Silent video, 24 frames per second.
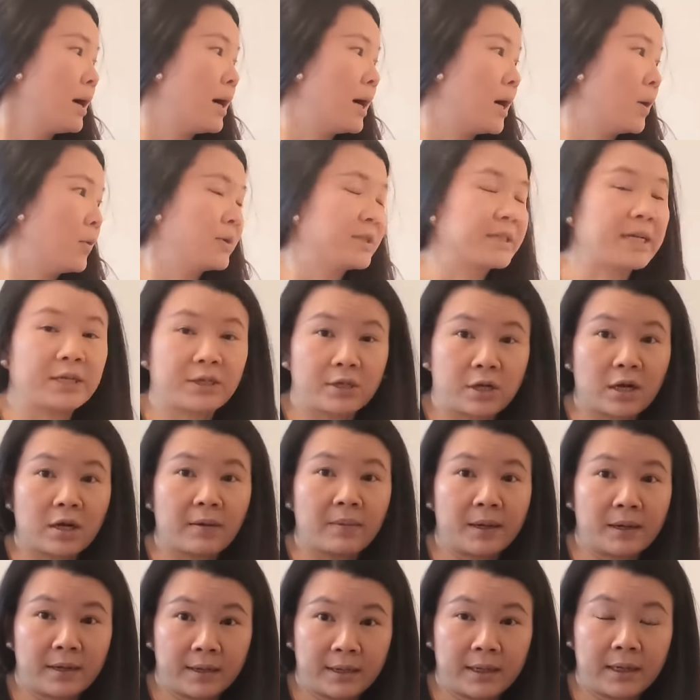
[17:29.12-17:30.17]
uh, which I talk
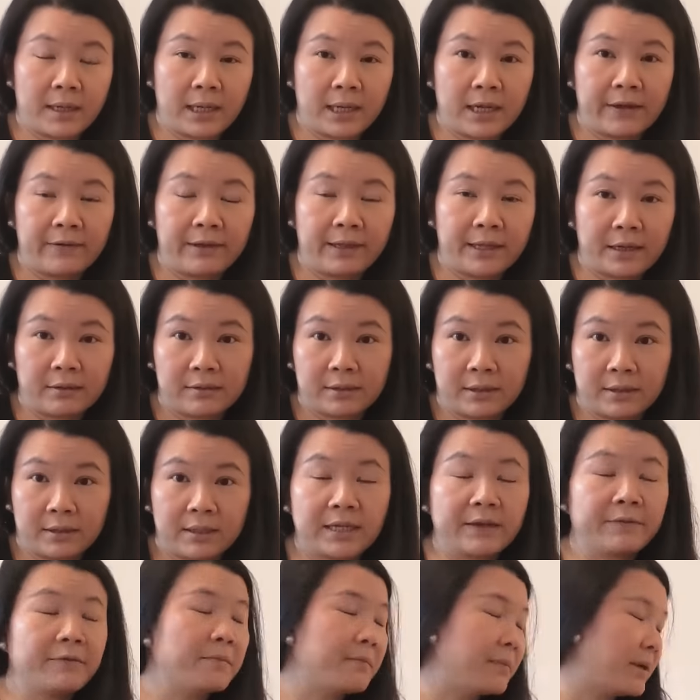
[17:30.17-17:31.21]
about in 11,000
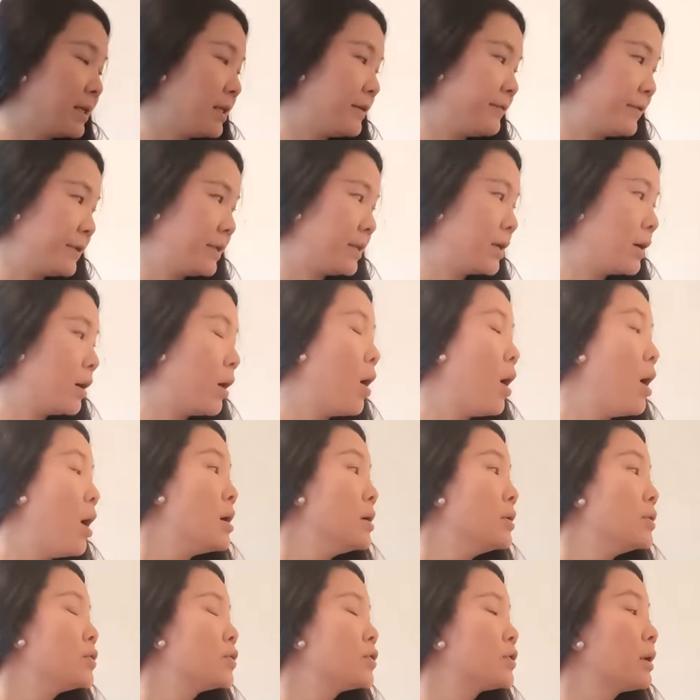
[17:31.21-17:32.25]
Saving Money video.
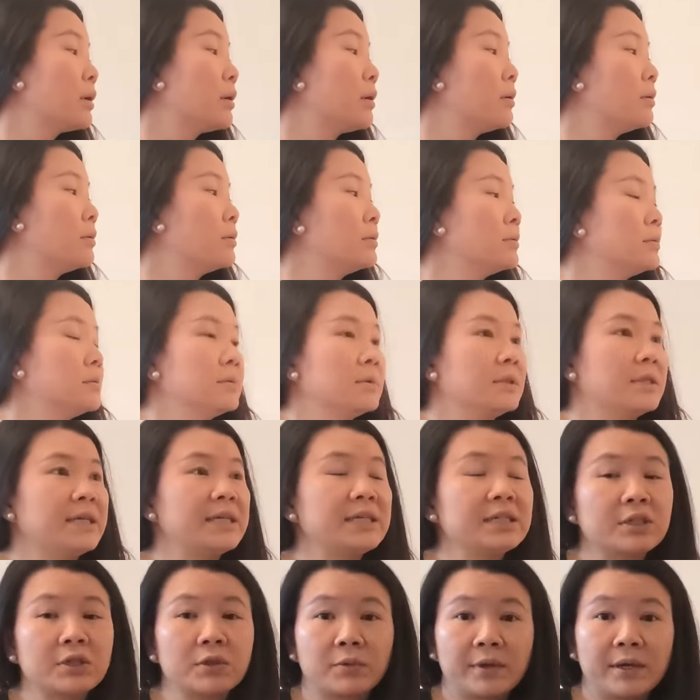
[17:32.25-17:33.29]
So
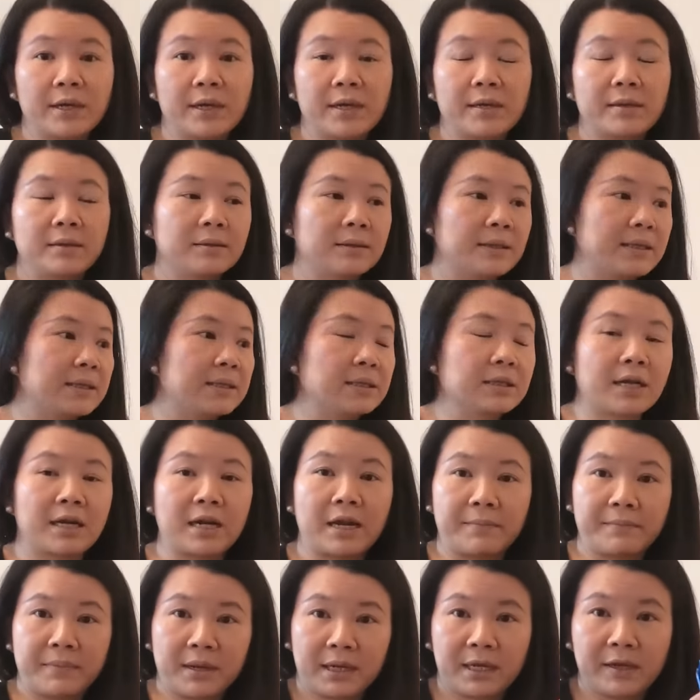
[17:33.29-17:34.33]
these three is
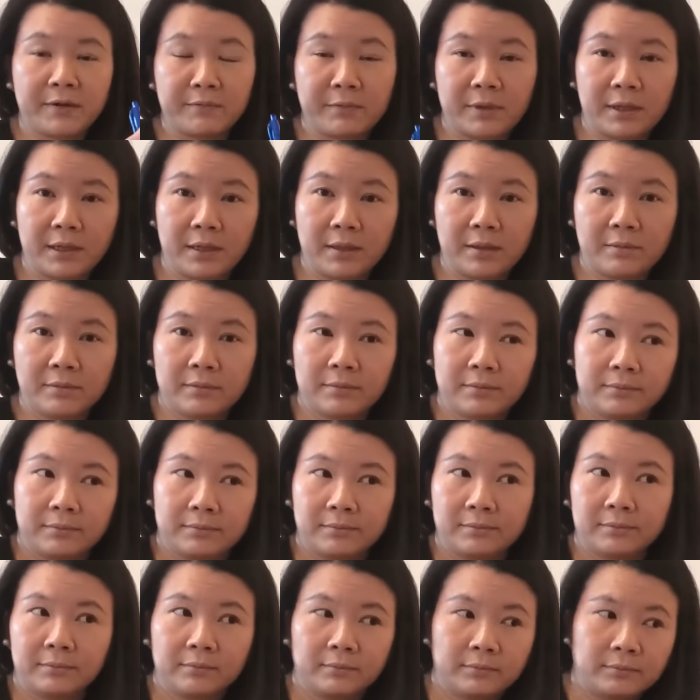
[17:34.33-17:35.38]
gonna make me
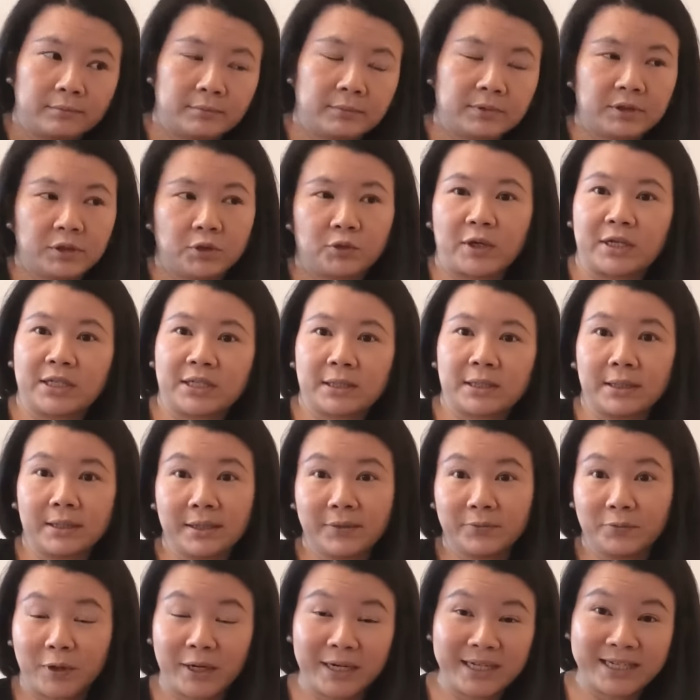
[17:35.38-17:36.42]
stress
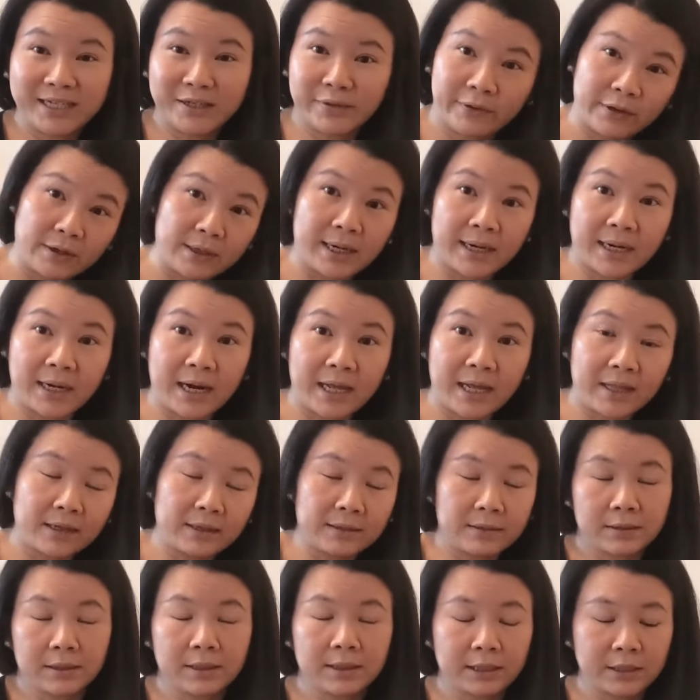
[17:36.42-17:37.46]
release or
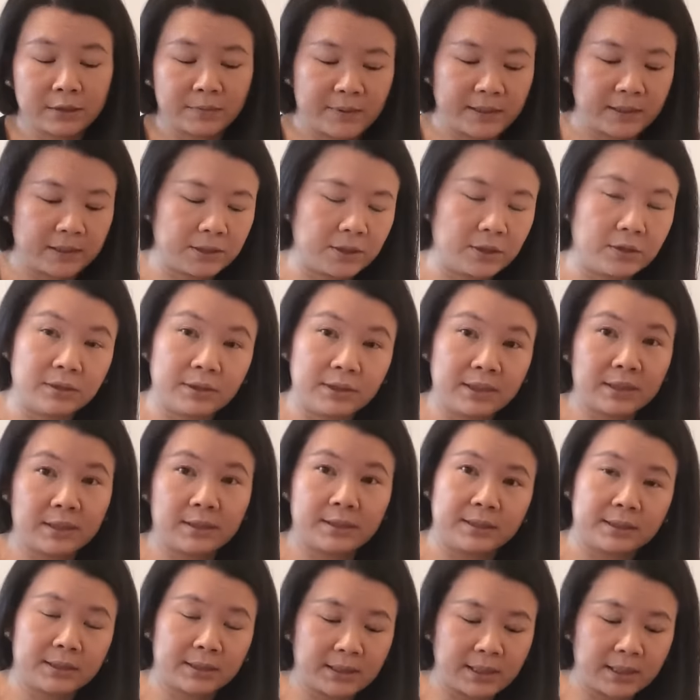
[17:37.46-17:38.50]
another six months, you know,
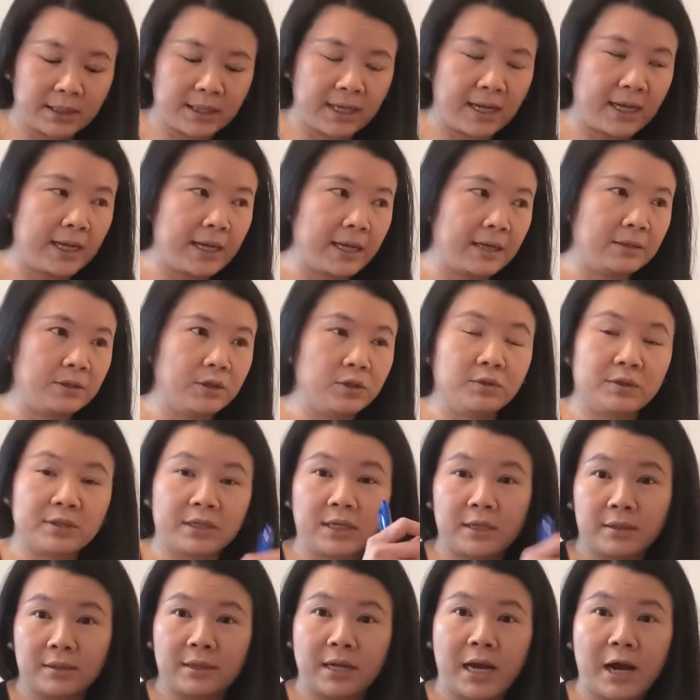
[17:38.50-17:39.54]
just sit there and use
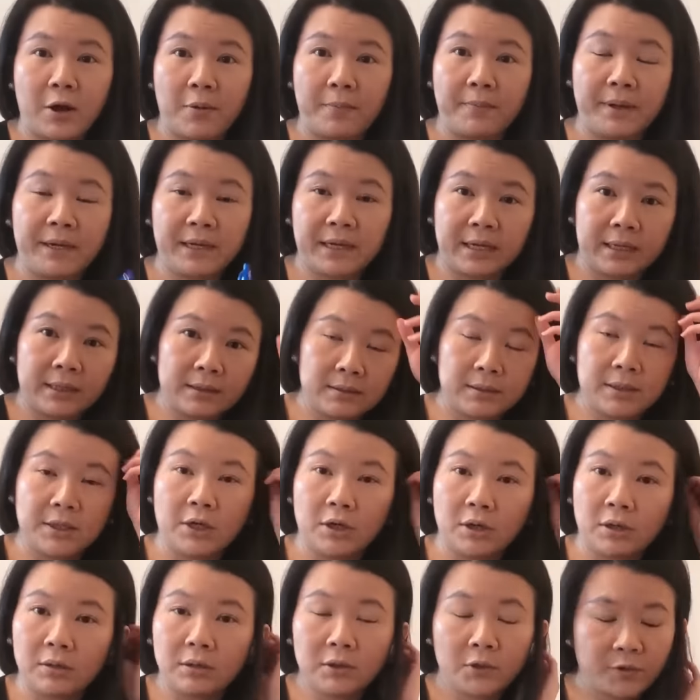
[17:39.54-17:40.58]
it. I'll make it,
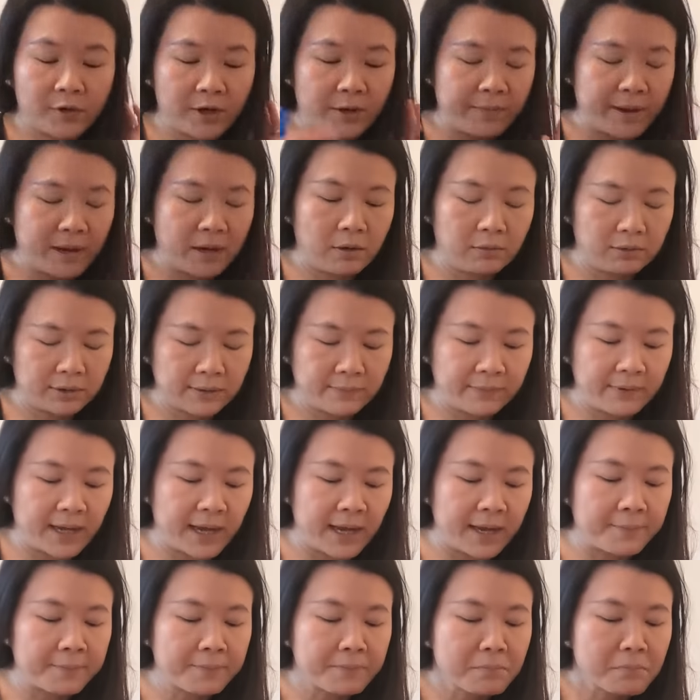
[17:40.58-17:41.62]
you know, create my own
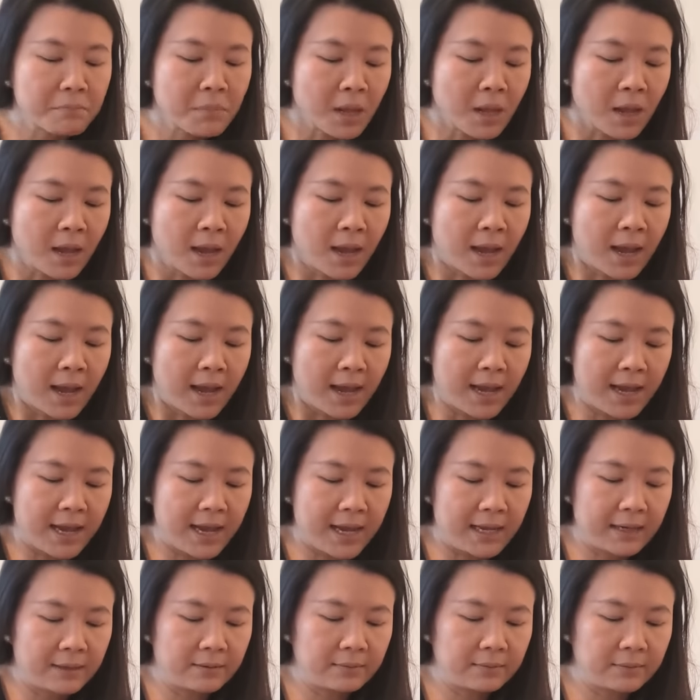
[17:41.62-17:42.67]
supply.
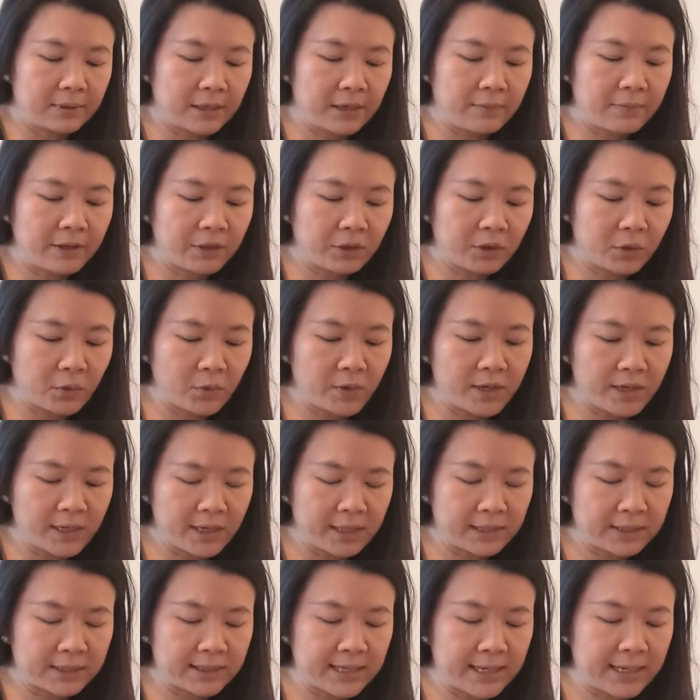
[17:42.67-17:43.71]
And number three
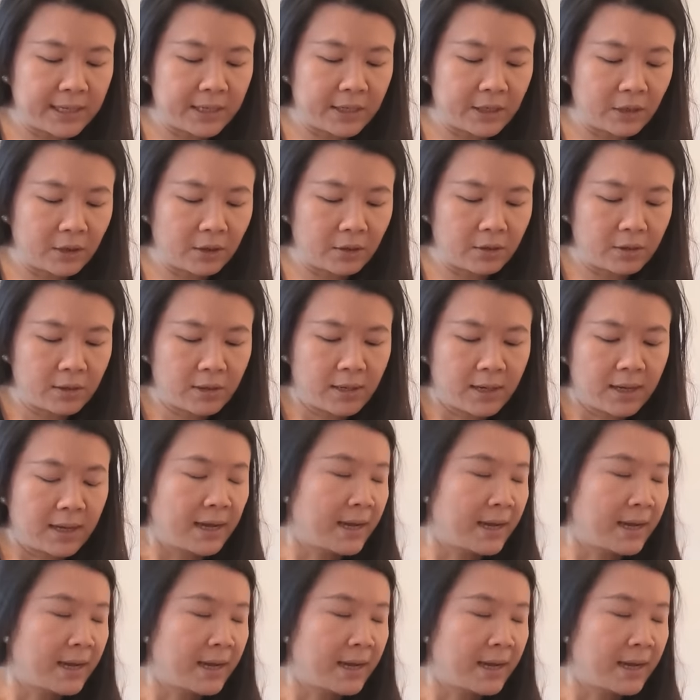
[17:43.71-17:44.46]
is like, you know,